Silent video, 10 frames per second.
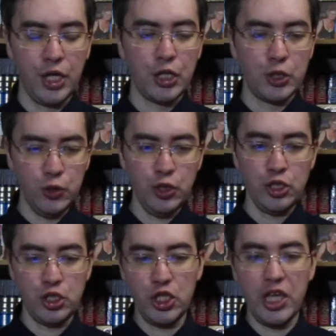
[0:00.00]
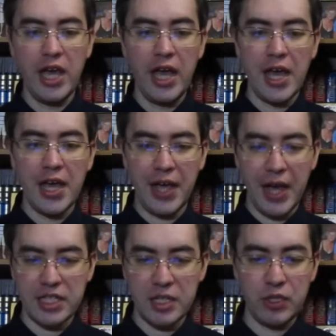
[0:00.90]
Do you enjoy
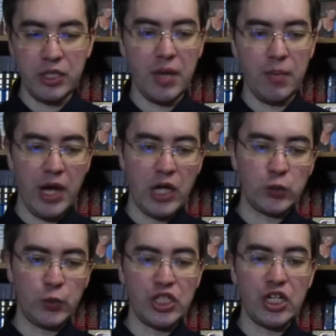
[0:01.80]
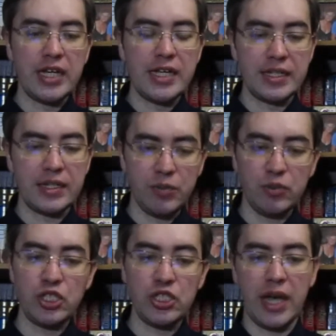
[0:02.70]
gossiping about which
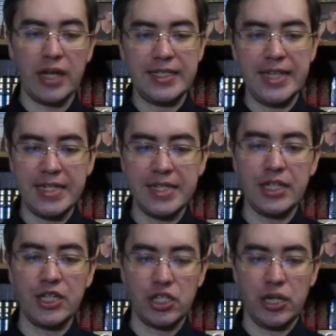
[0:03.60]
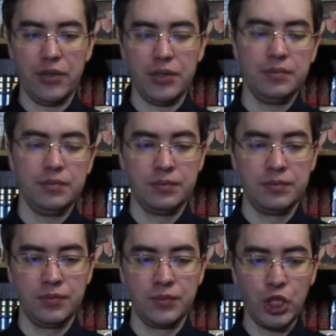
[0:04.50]
celebrities are dating each other?
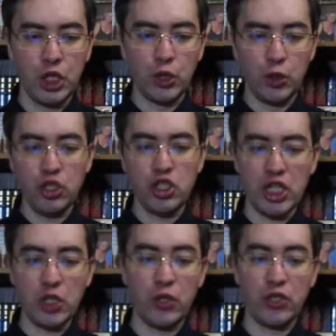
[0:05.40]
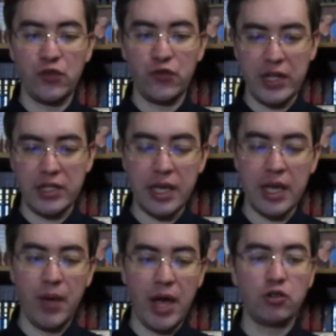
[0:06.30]
Do you chat with your friends
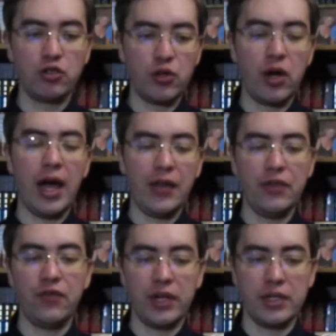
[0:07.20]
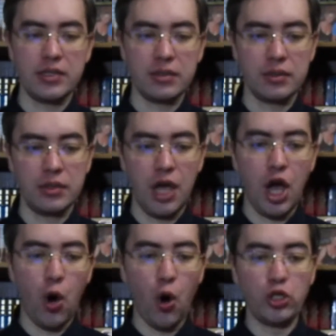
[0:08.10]
about your other friends?
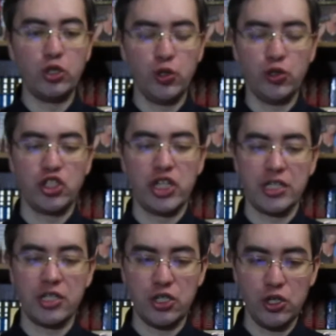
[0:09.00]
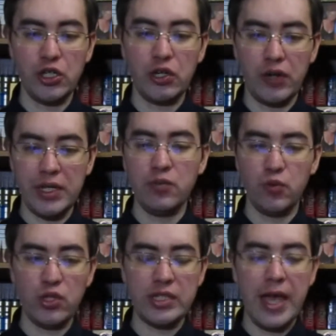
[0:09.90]
Or do you just enjoy reading
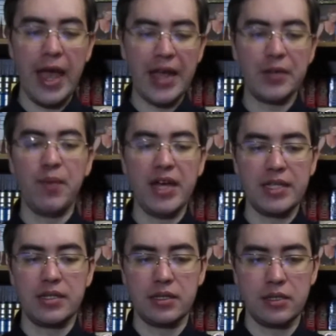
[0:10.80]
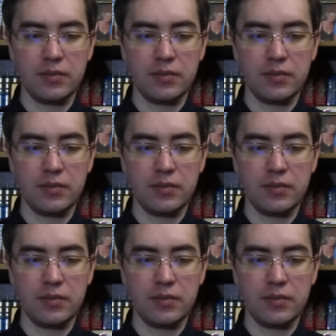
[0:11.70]
books and magazines?